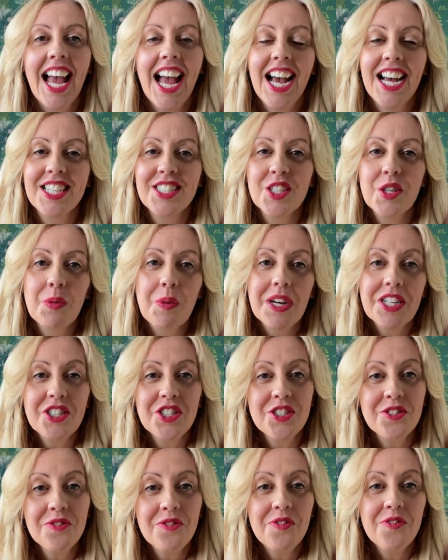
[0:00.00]
And
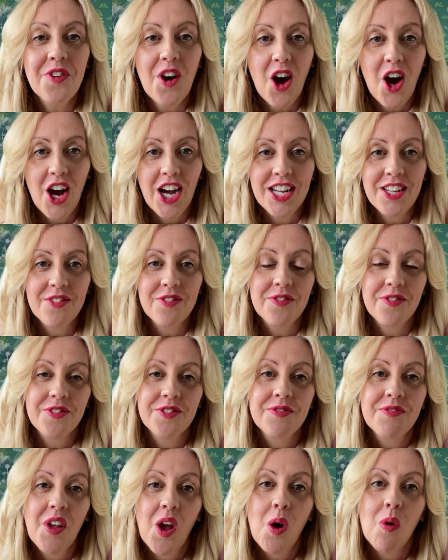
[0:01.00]
question 5,
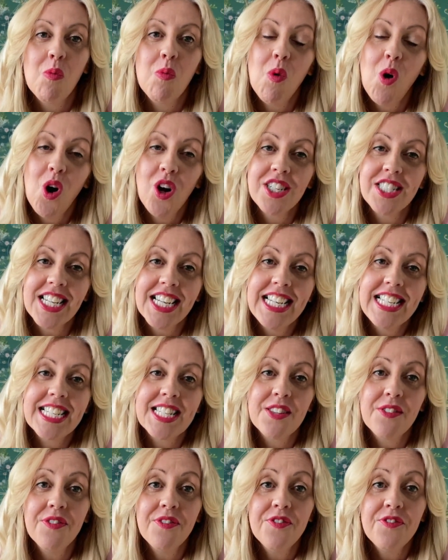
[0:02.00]
what
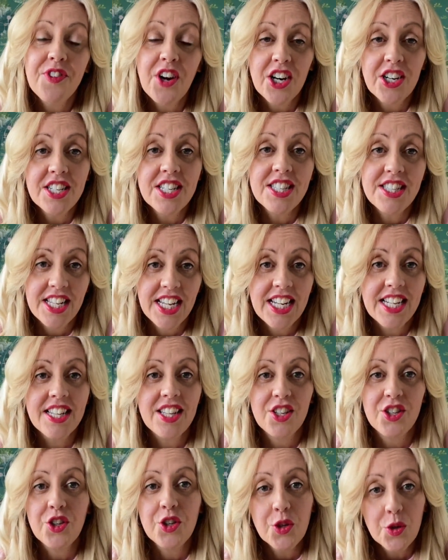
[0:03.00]
is the first thing
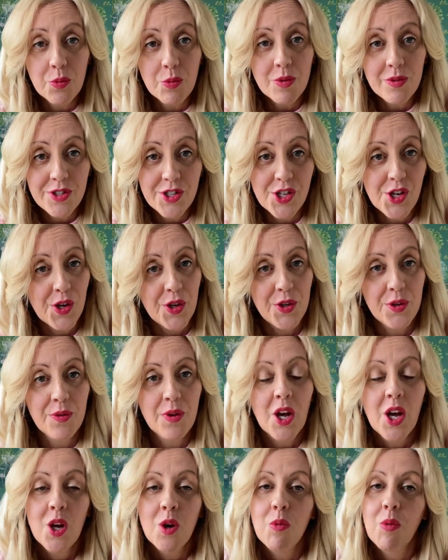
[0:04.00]
that you will do
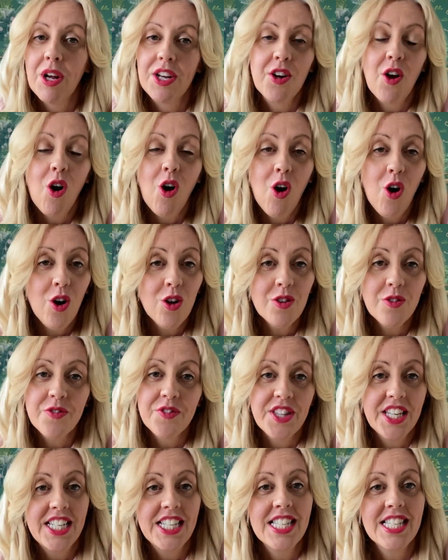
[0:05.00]
when all
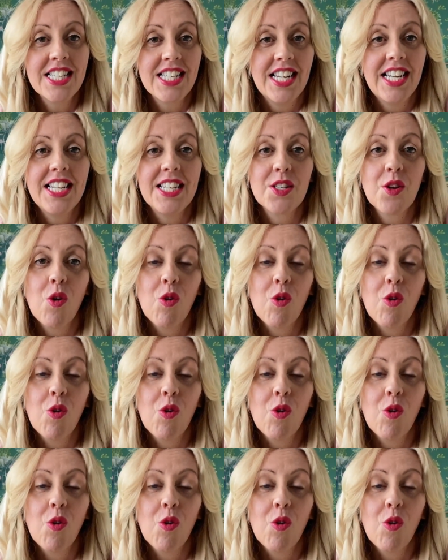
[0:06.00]
of this is